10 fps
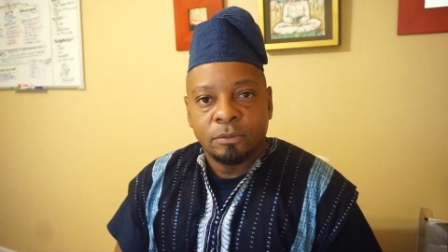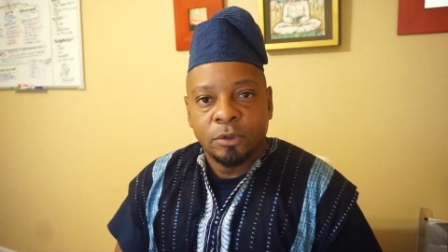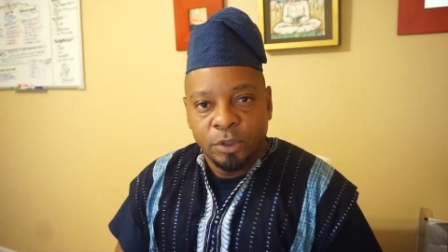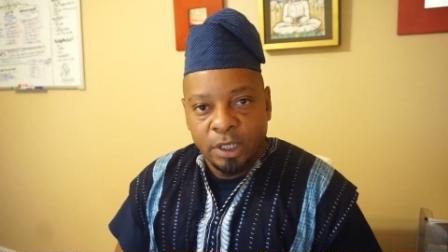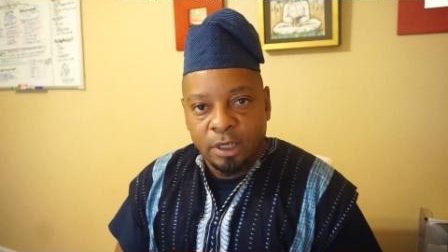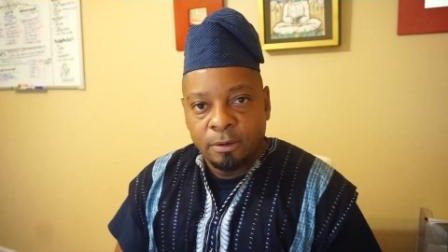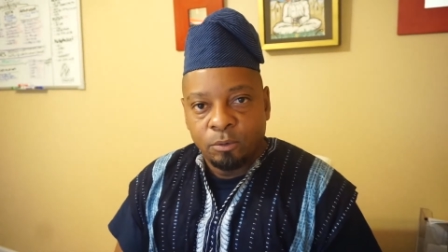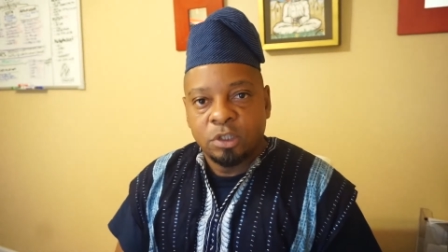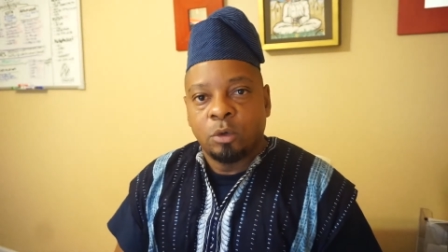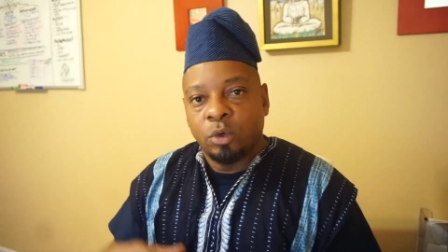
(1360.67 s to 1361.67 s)
Okay,
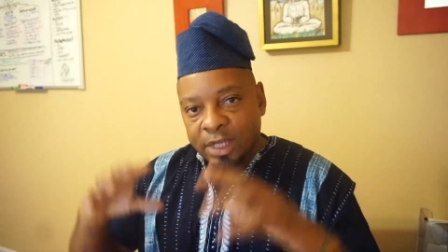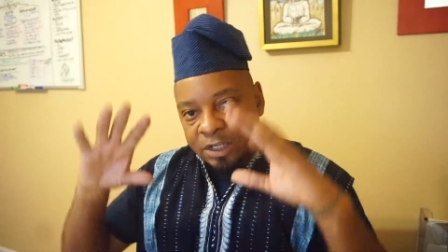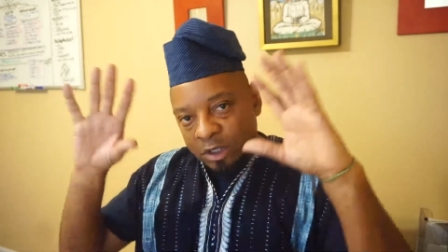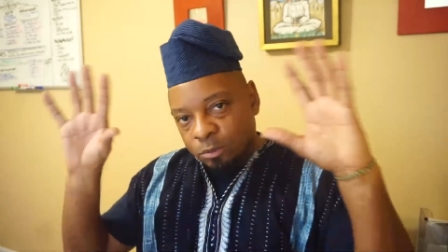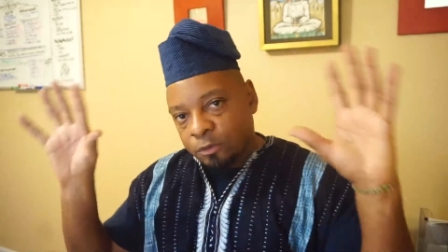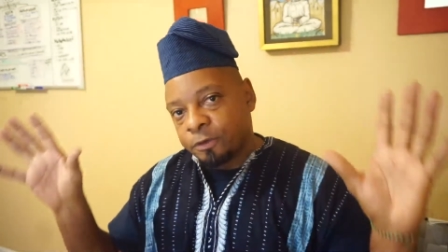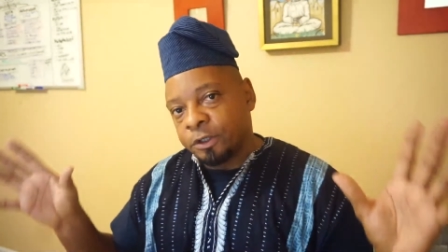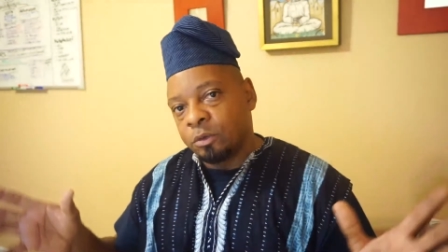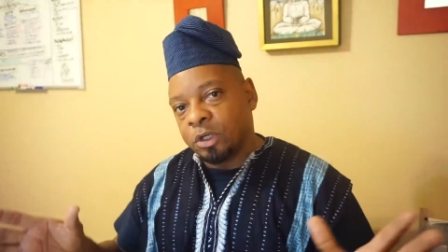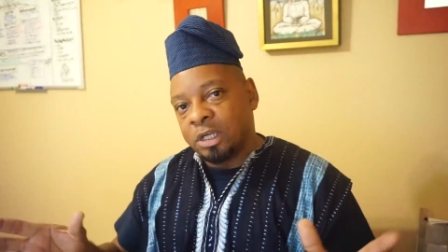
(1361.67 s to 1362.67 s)
so that's what I'm referring
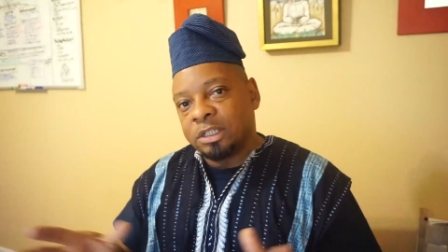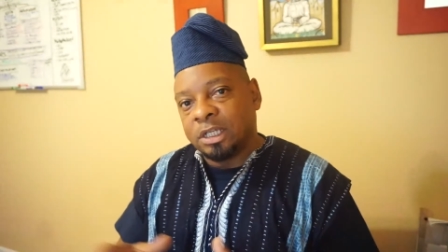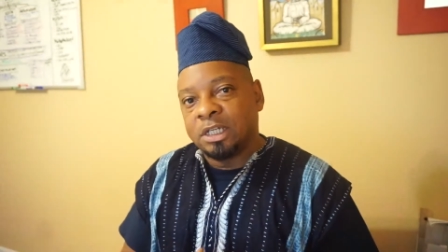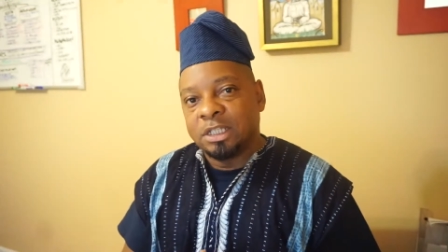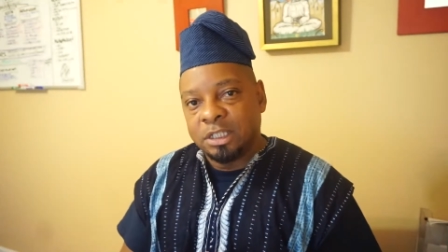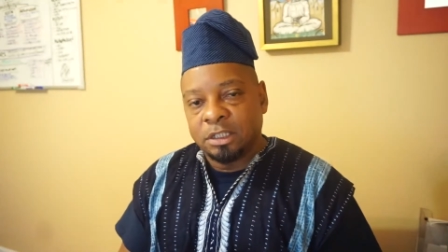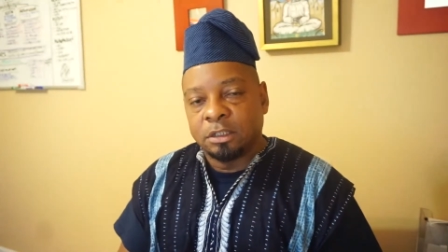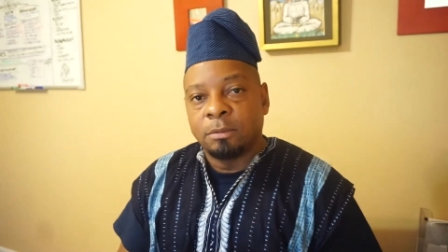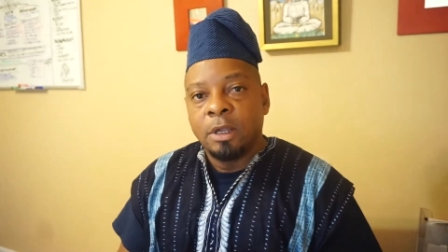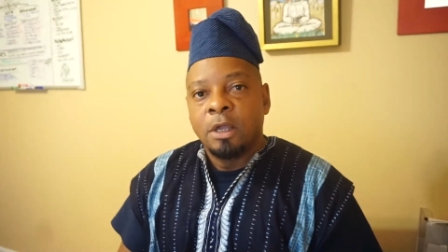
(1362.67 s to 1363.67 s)
to when I say a
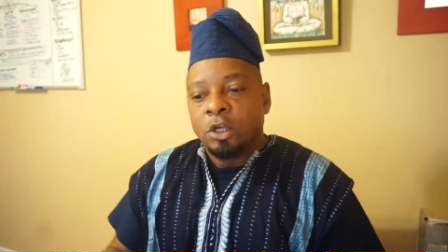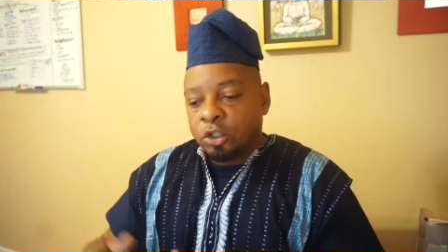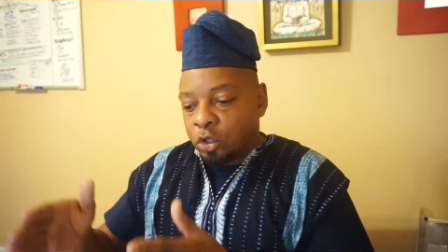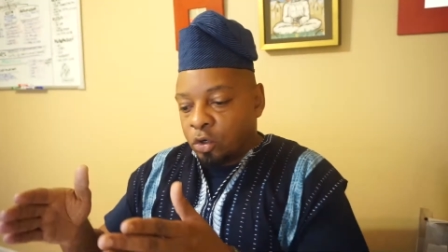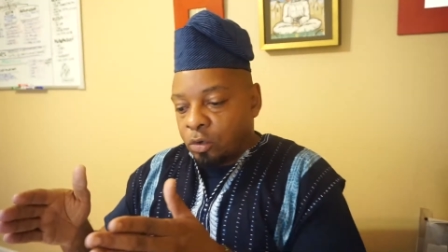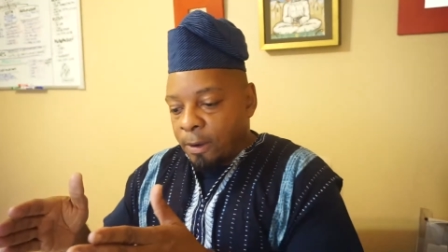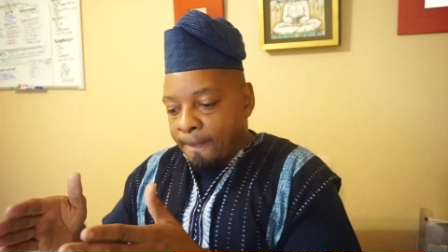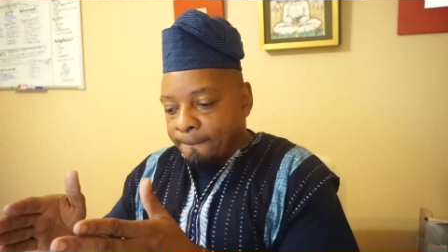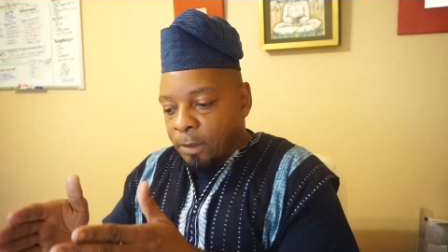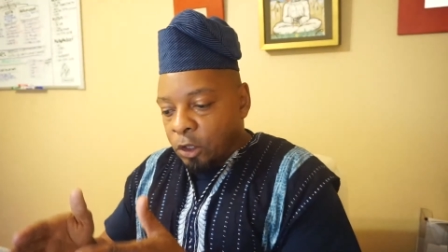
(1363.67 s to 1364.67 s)
system. So
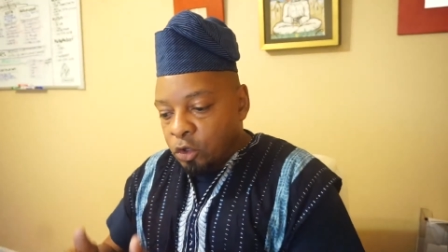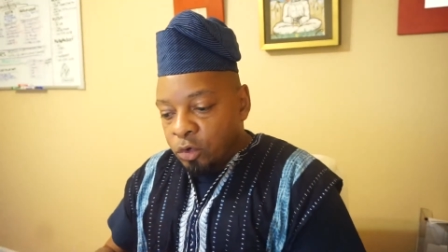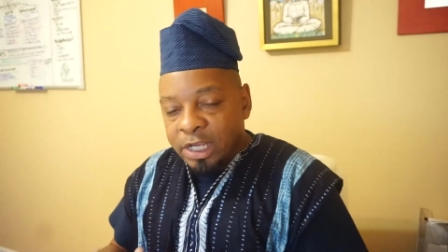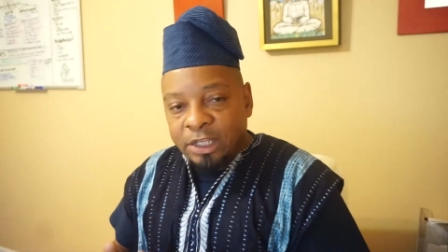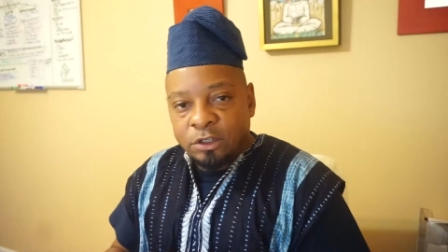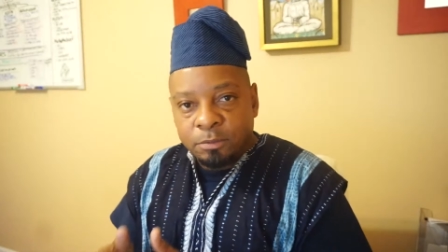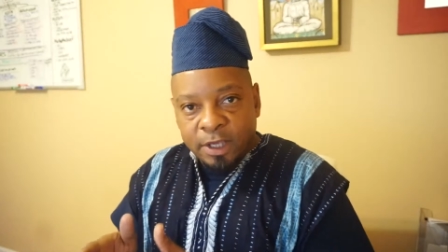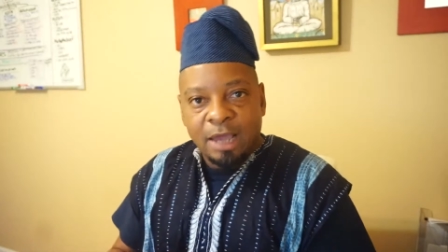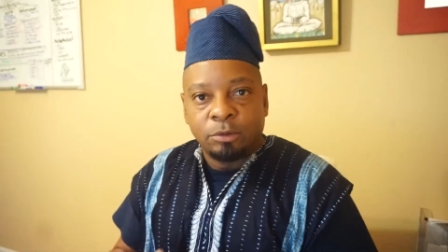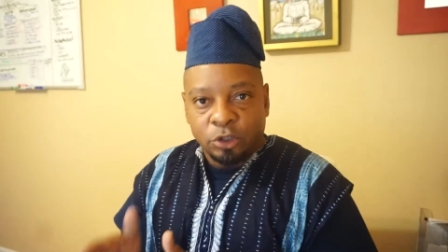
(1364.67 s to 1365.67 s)
you need to be
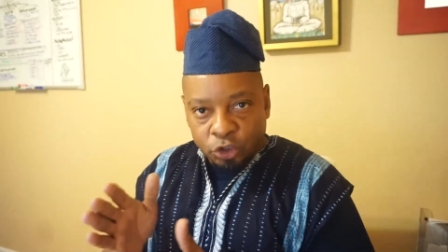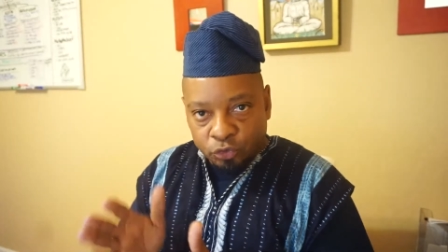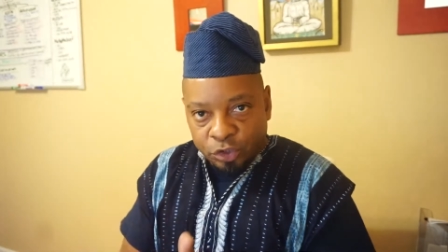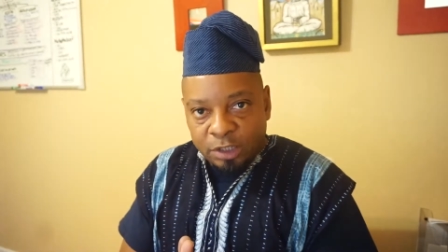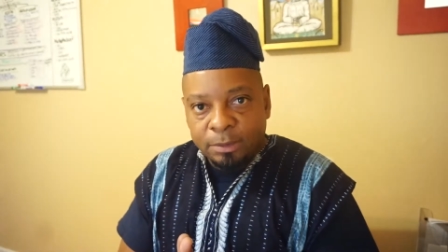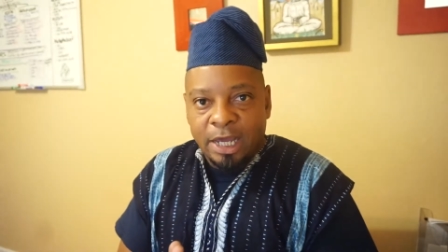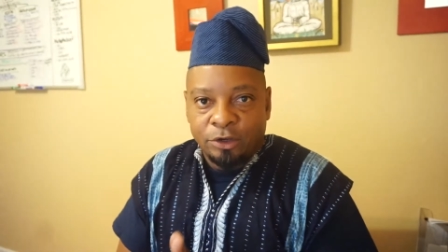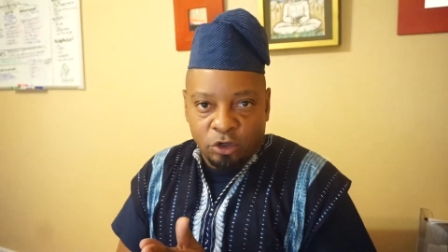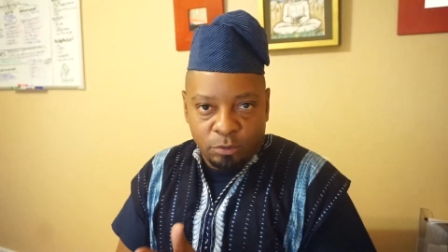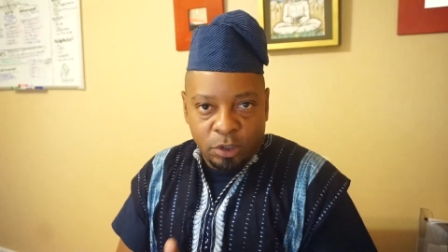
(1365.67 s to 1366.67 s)
able to streamline
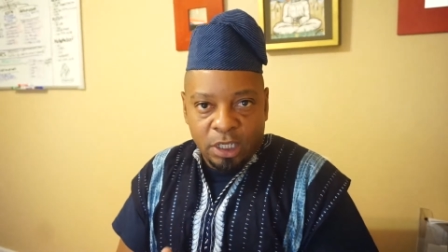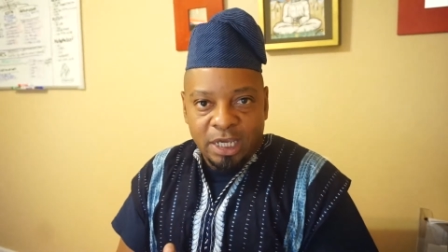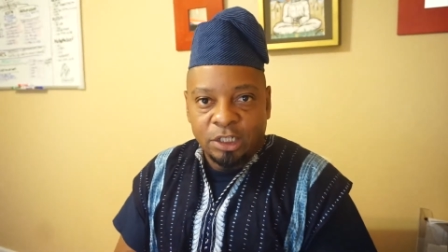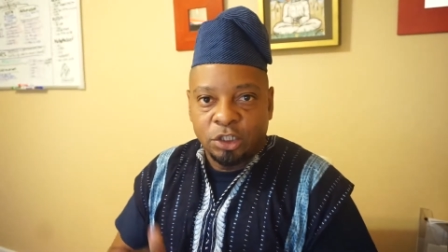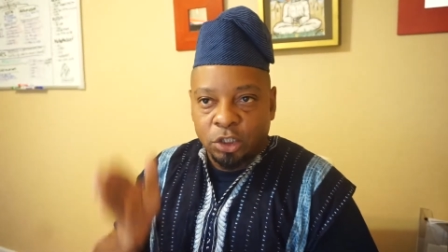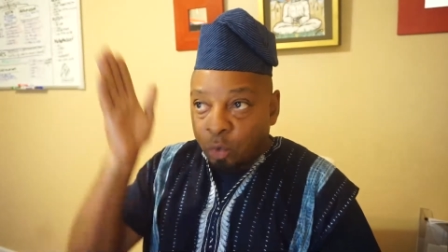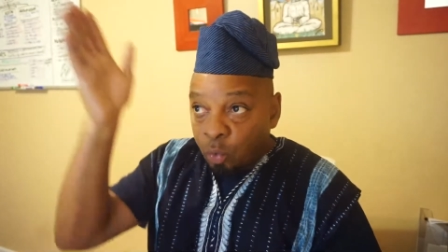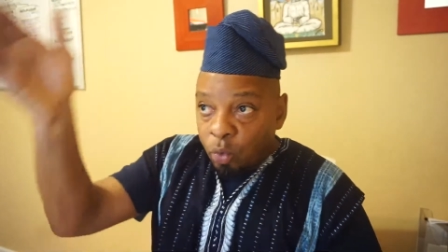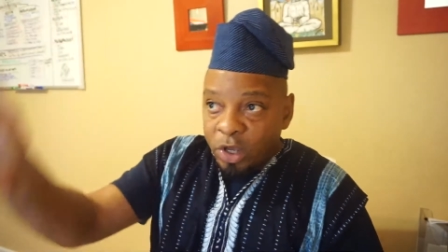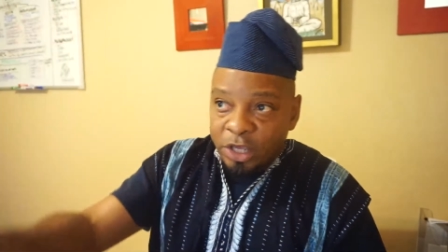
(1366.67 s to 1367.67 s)
your
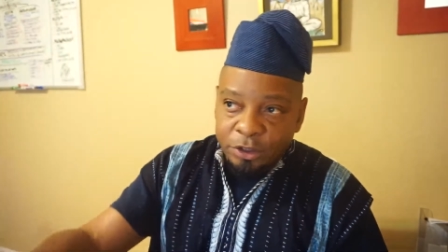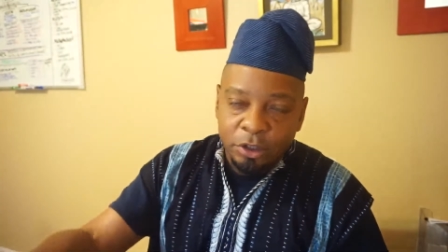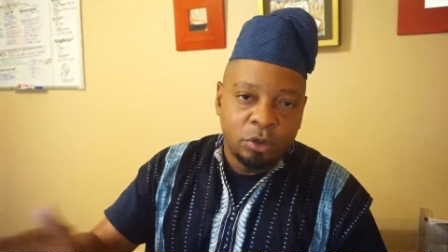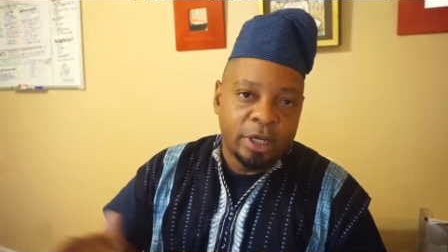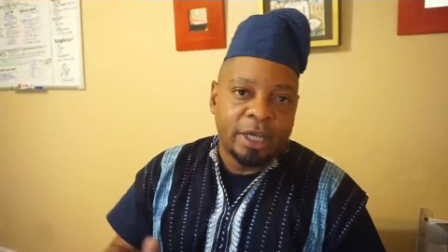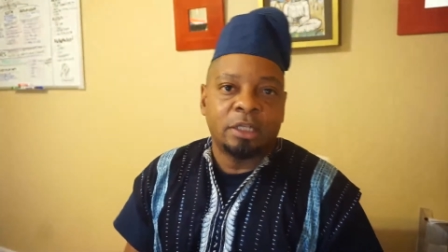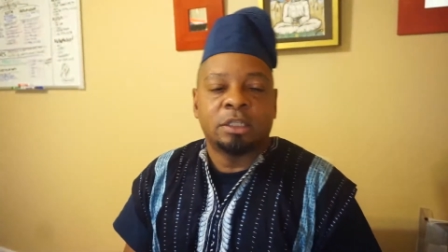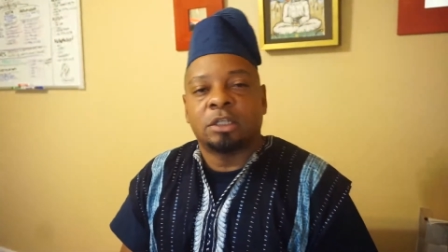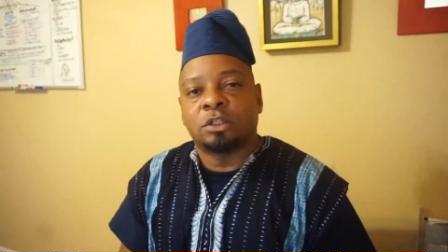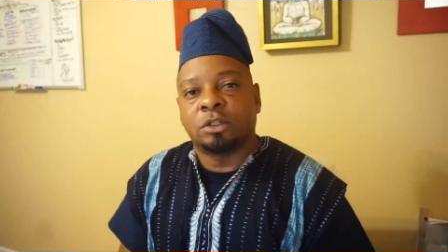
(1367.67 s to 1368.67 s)
communication with your
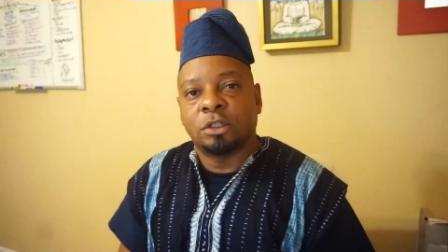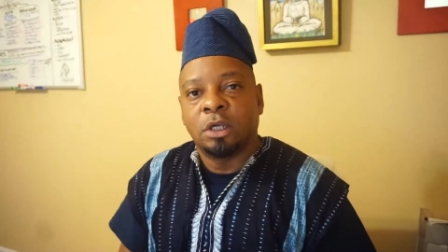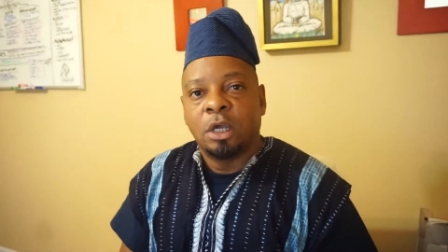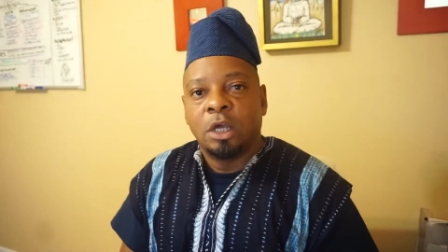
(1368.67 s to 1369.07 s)
ancestors.